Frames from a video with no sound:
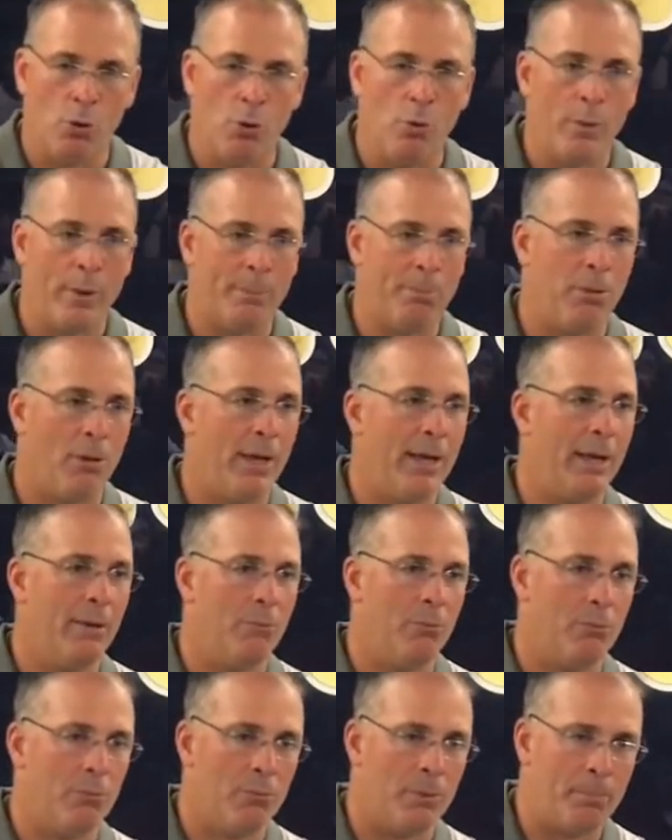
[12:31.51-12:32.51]
Who are we playing?
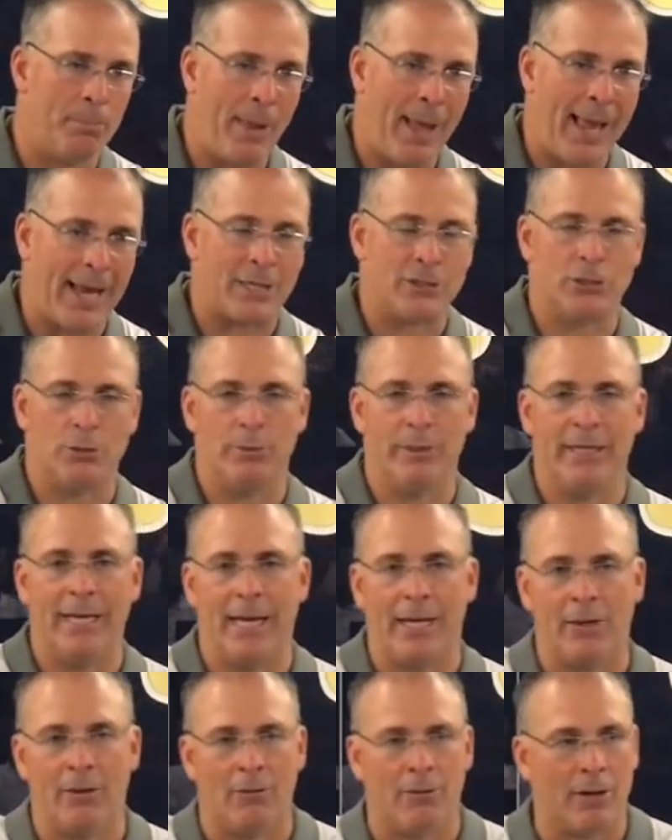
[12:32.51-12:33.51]
What package have we
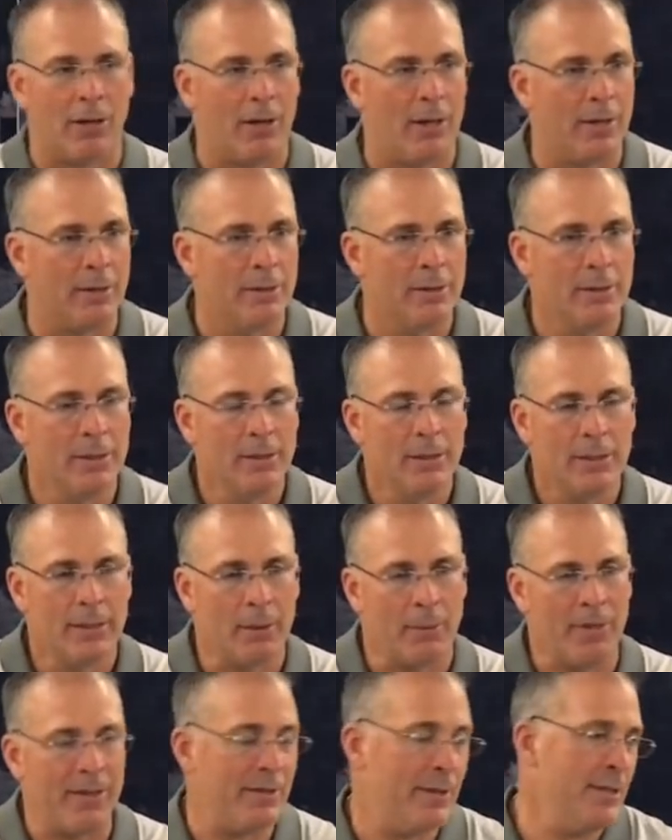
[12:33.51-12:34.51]
got going on?
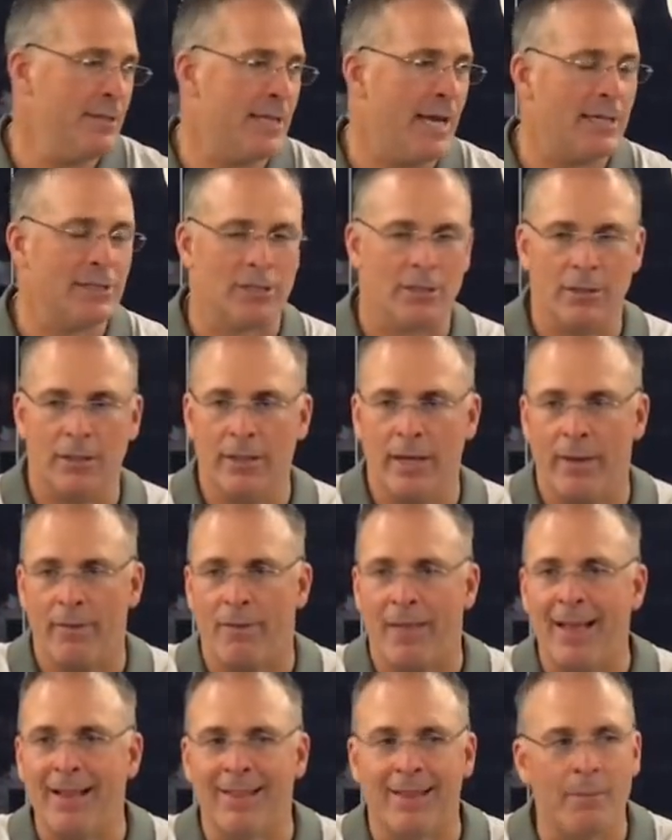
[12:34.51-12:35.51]
You know, they, these guys, they,
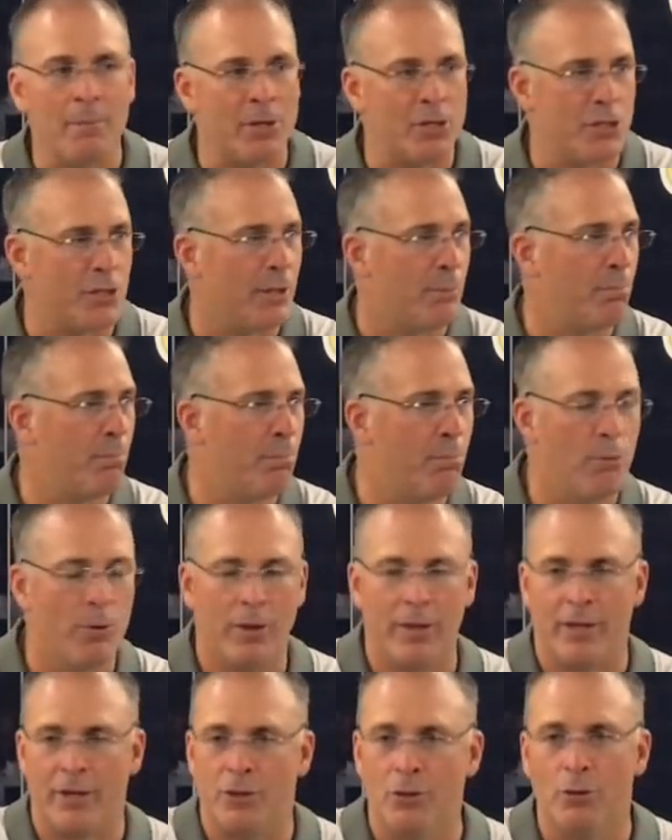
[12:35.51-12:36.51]
they, limit you to
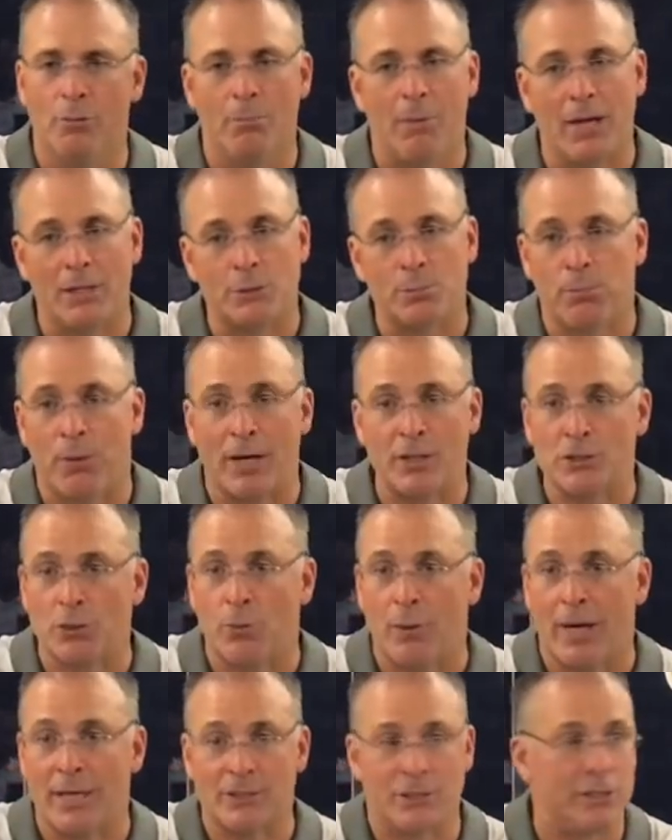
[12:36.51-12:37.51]
really doing much
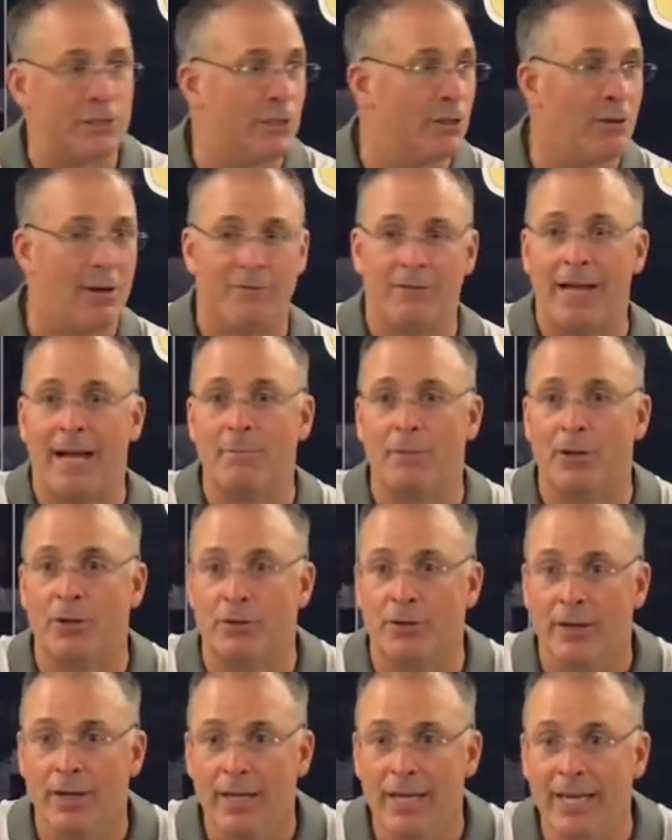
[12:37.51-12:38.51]
pressure-wise because you don't have time
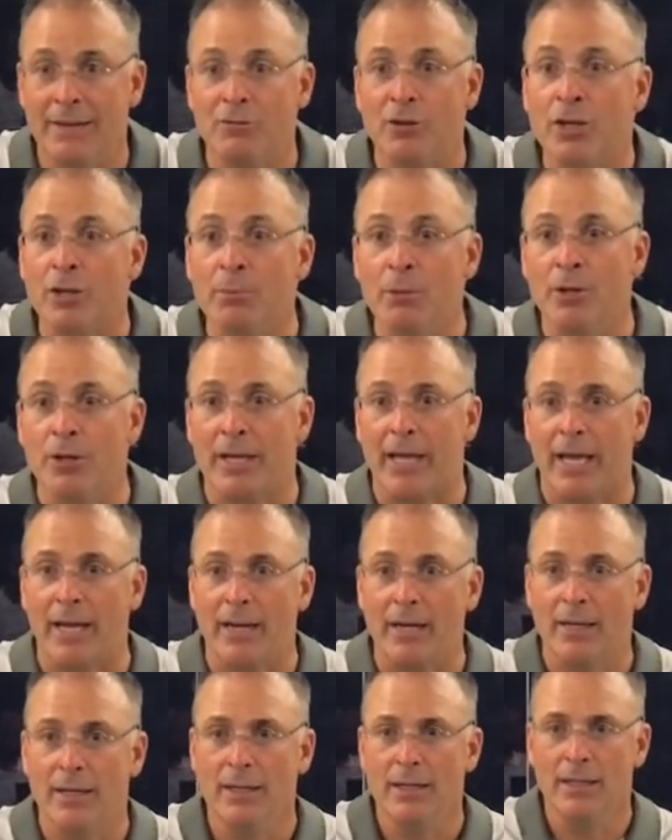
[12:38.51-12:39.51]
to even
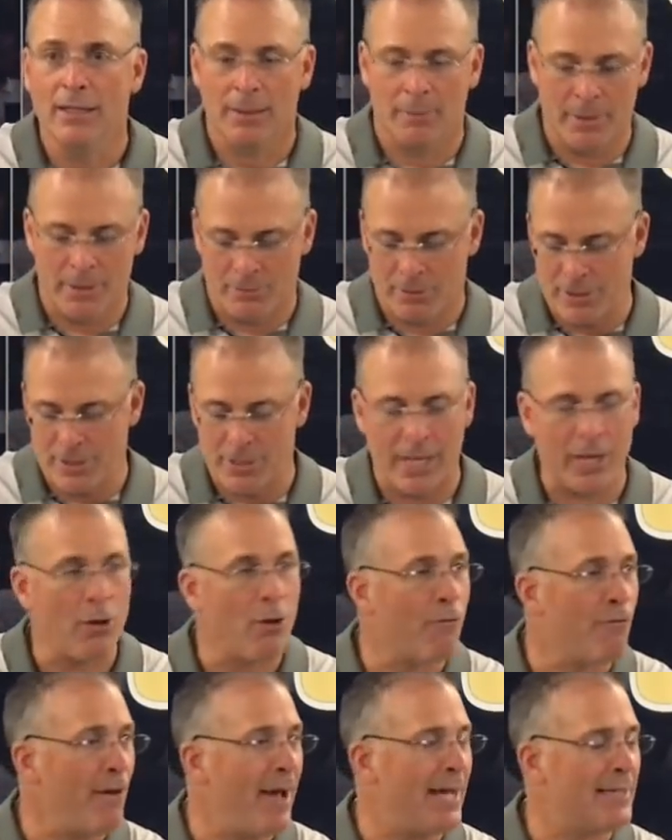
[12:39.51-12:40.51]
communicate. I mean, the reason they
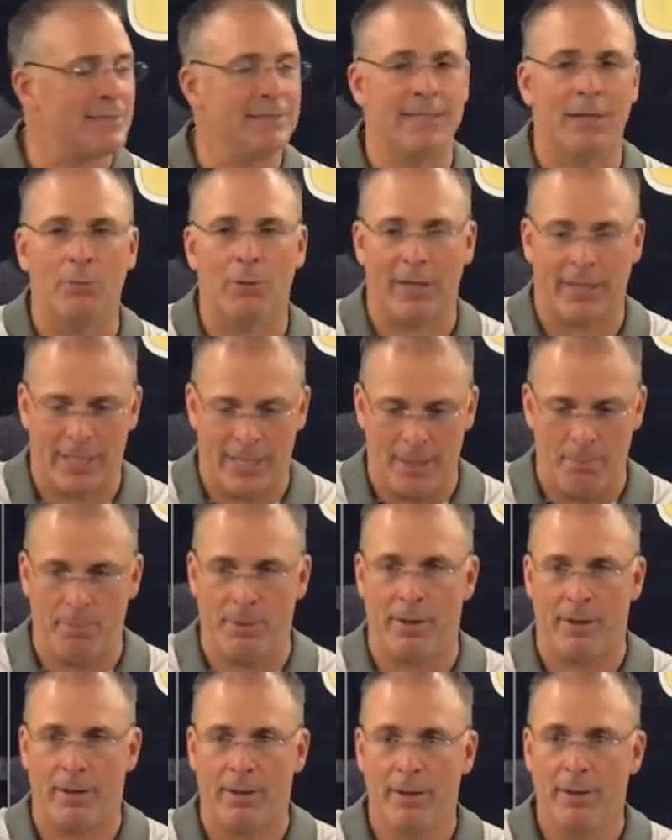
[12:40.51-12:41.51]
go fast is they want to keep
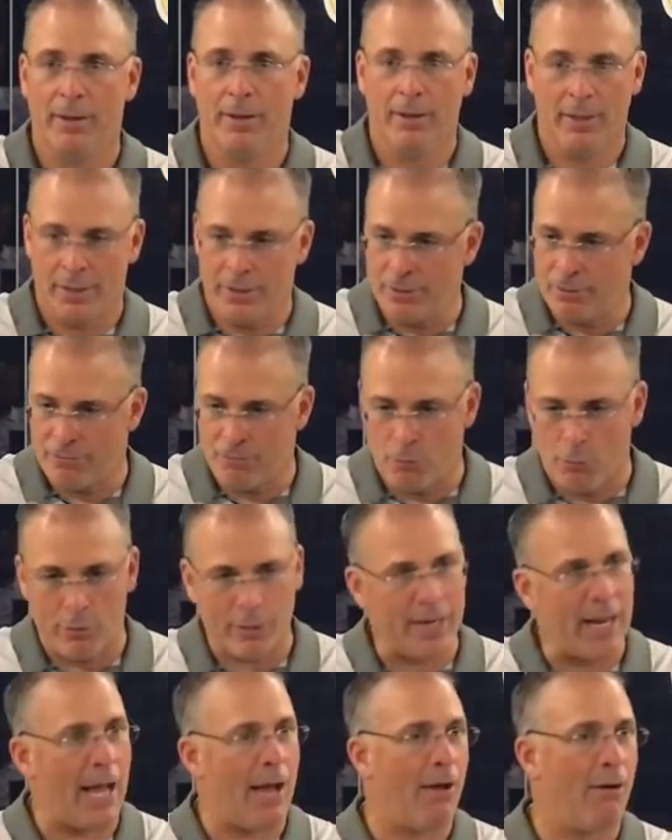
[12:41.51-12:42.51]
you in your four
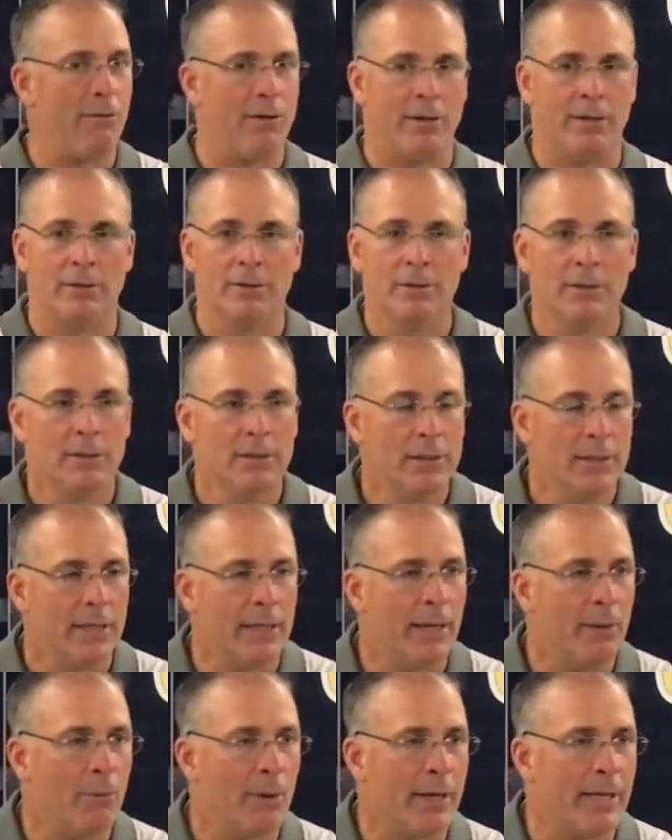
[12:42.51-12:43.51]
down and,
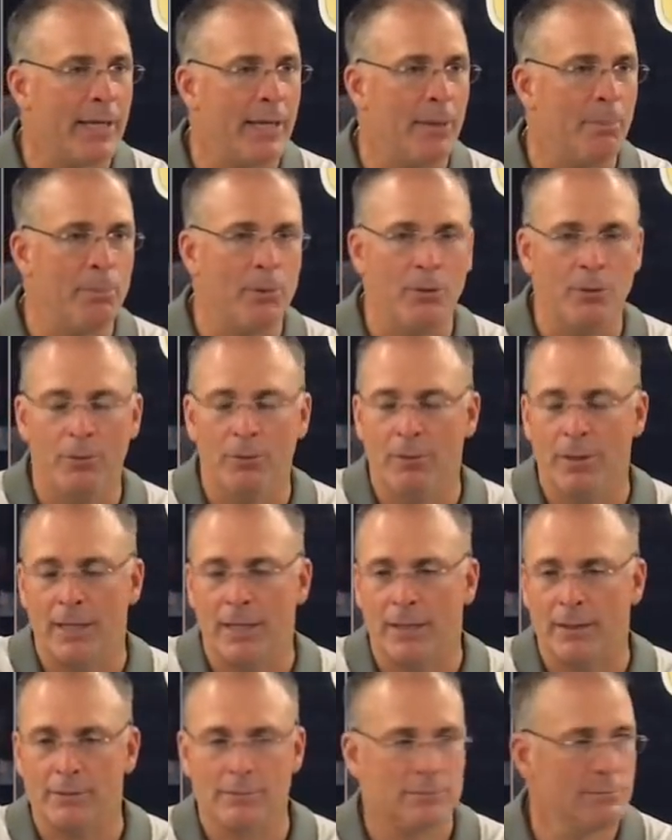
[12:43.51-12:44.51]
and they want to keep you
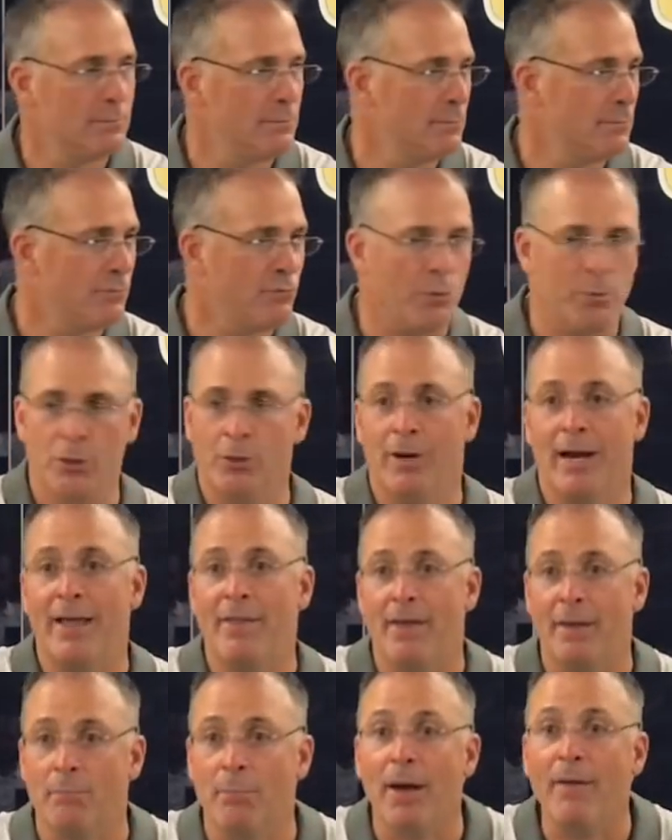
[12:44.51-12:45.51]
uh, from doing
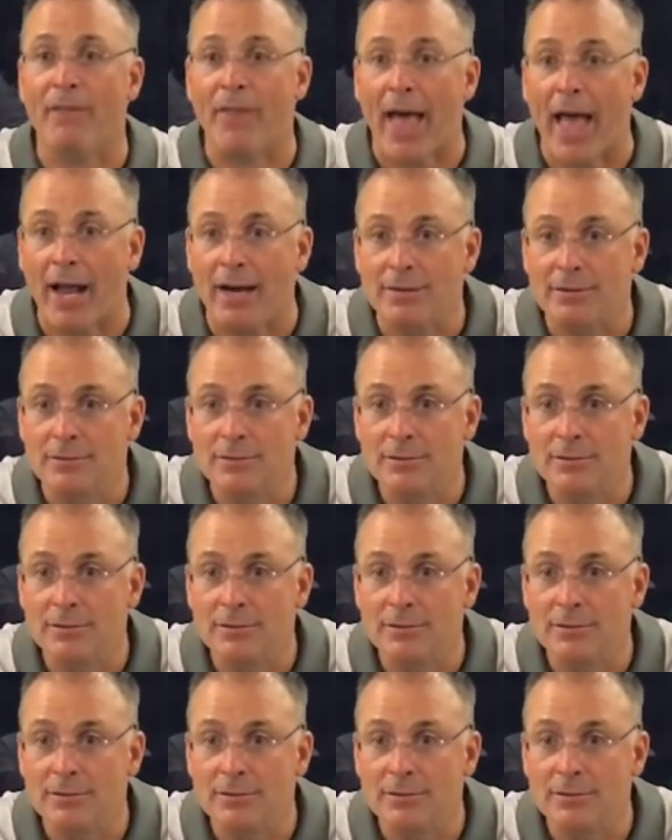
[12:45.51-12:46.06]
anything but that.